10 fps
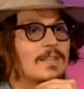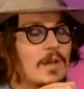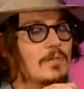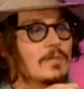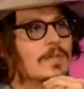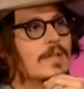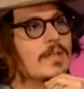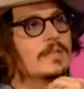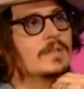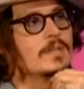I don't. I
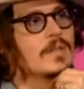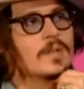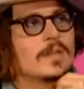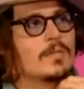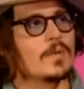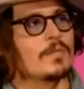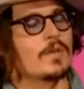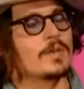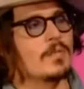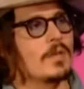you don't. don't. You know, they were, the
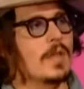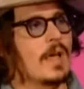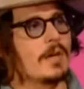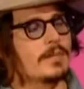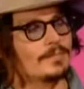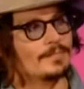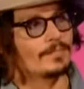French won't allow it.